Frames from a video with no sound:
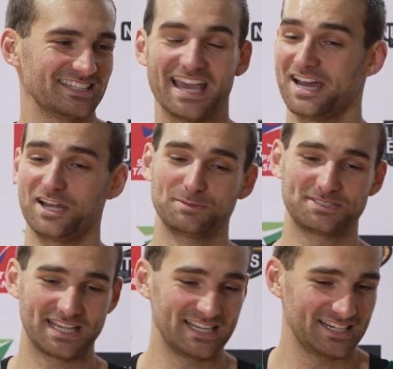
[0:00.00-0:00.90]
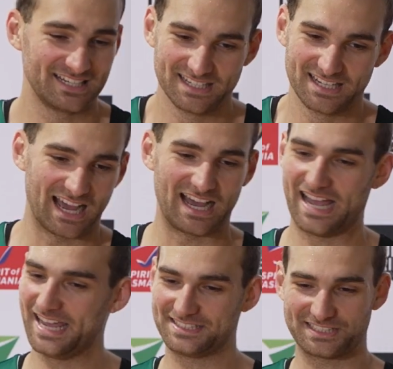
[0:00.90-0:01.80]
Yeah, 100%.
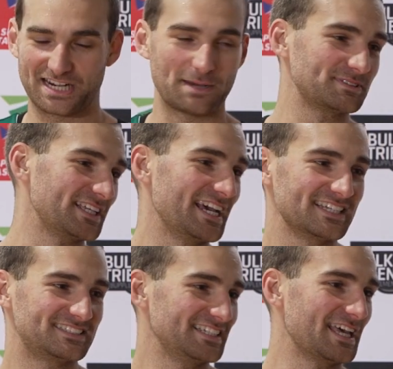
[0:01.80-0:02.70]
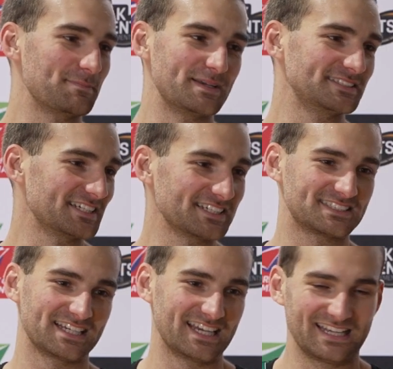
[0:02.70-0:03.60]
Agent and upstairs did their
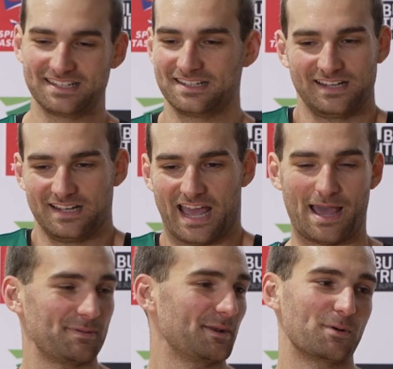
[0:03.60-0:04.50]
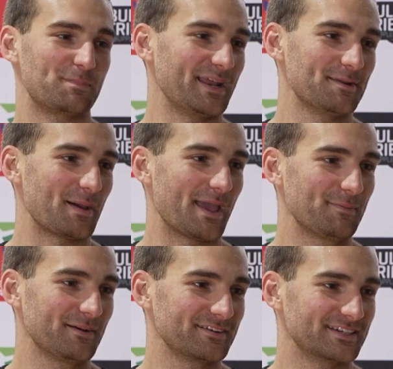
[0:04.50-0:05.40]
business and happy to put pen to
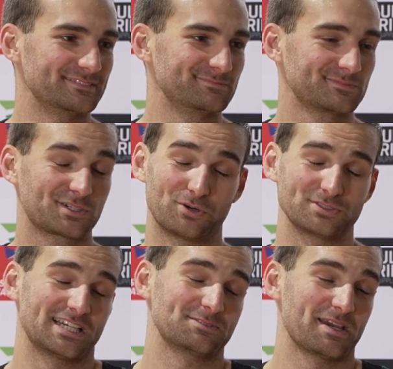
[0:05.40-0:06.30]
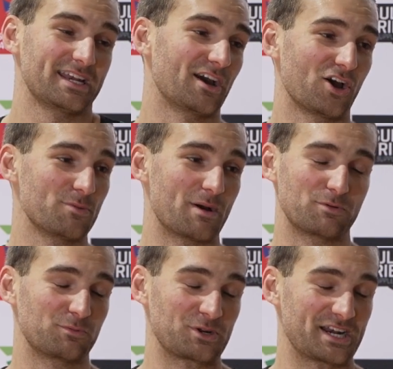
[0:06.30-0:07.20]
paper and call Tasmania home. I
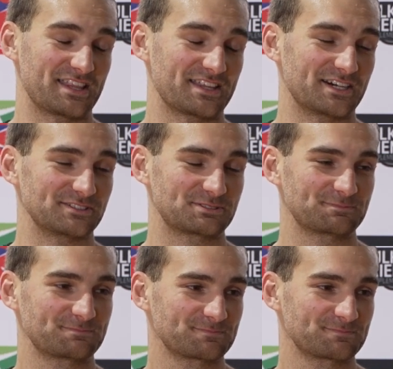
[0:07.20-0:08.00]
wouldn't want anything else.